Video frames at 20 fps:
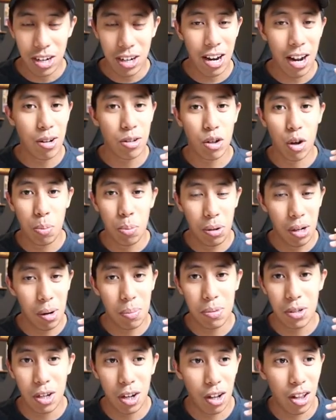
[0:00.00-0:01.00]
Now it's open up
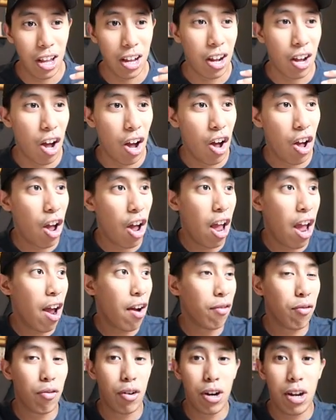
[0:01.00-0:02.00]
to like
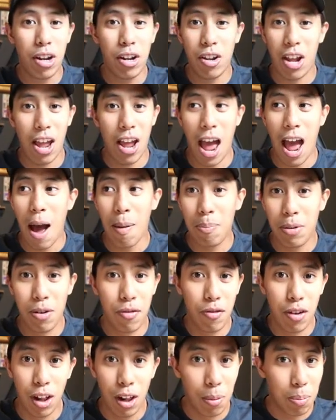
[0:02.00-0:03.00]
every app
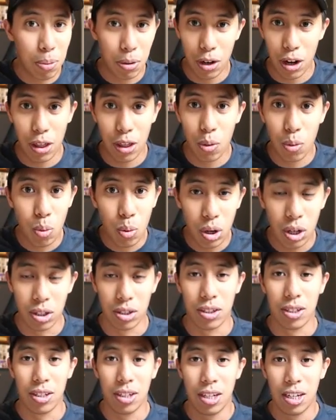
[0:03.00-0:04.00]
developer in the
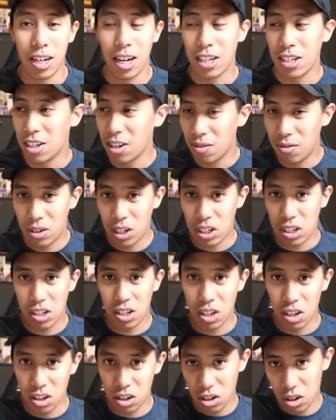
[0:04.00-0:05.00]
world instead of just
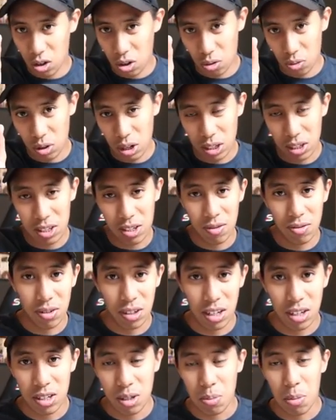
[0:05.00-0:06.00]
you know a
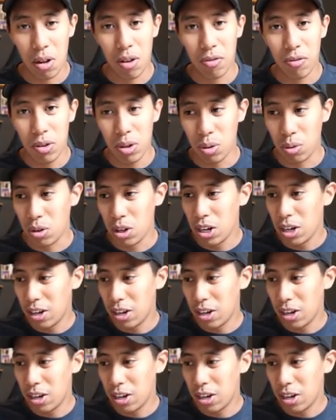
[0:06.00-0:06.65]
relatively small few.